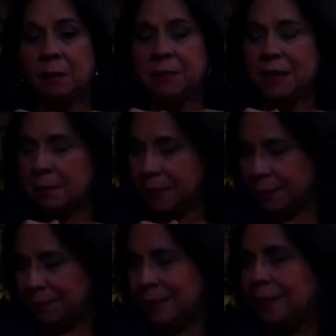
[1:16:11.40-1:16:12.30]
it became
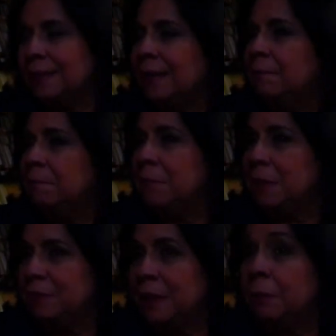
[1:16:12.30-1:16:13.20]
evident that
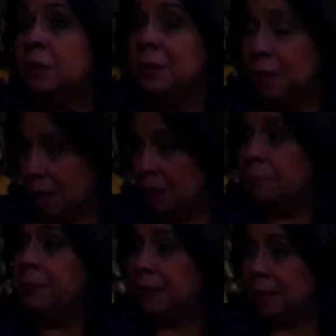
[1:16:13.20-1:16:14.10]
Miriam could
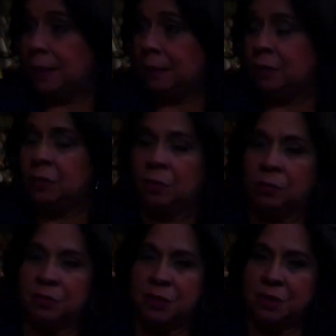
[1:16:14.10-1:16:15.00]
not be, you
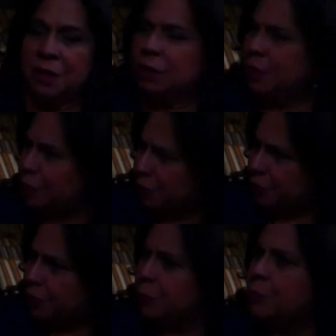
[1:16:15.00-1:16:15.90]
know, she, her
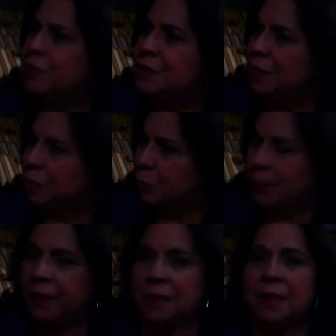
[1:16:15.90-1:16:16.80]
health was not
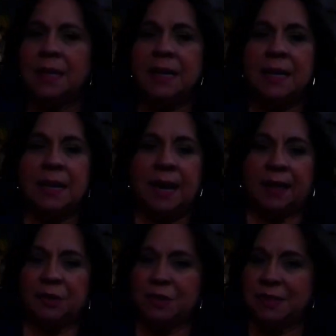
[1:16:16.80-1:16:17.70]
great.
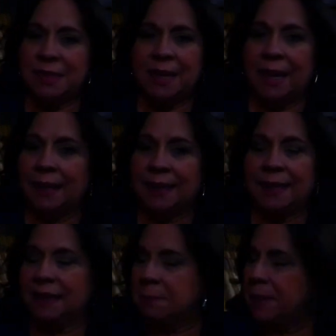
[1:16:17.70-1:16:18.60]
And she said, I, I
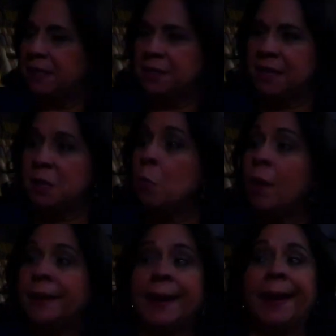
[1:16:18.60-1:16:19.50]
can't imagine
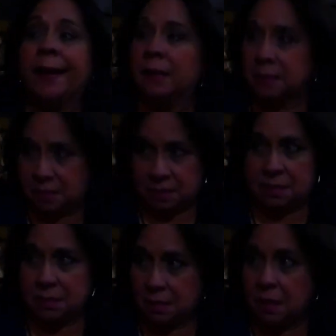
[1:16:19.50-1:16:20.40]
anyone
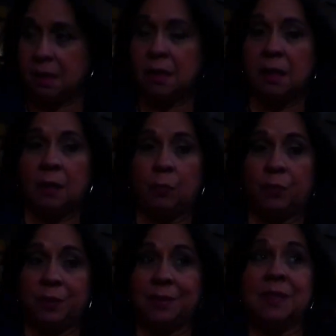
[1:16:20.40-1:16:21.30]
else
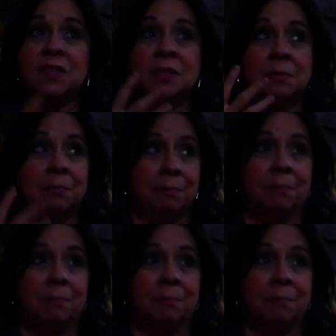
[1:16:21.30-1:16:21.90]
with this